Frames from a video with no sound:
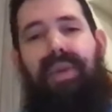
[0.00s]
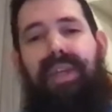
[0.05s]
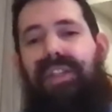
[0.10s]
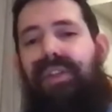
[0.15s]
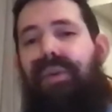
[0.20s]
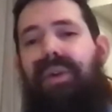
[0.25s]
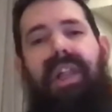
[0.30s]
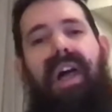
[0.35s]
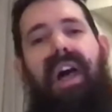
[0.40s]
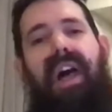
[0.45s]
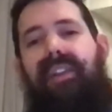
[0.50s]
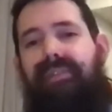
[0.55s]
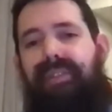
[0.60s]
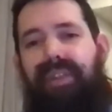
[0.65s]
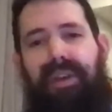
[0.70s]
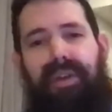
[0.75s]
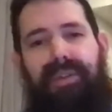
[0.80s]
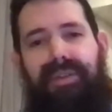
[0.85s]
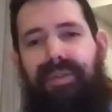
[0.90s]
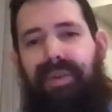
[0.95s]
do a lot of
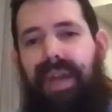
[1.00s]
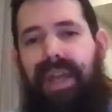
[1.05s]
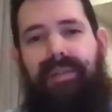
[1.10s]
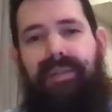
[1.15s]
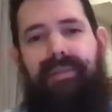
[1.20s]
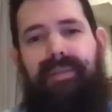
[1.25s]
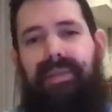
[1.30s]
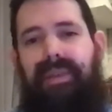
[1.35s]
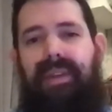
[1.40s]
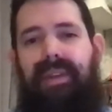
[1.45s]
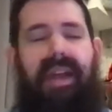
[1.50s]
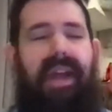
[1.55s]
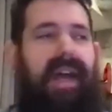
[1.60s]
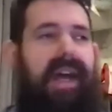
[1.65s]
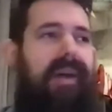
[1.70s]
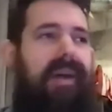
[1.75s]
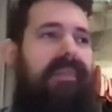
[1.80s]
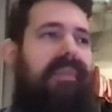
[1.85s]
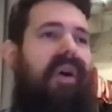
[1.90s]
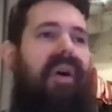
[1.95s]
those, right?
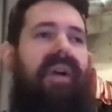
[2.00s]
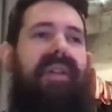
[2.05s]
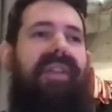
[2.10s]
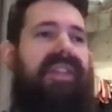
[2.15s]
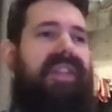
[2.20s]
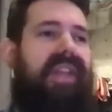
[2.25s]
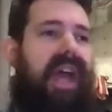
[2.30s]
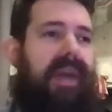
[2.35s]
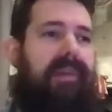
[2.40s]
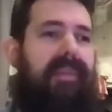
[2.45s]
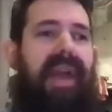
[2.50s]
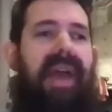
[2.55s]
All the time.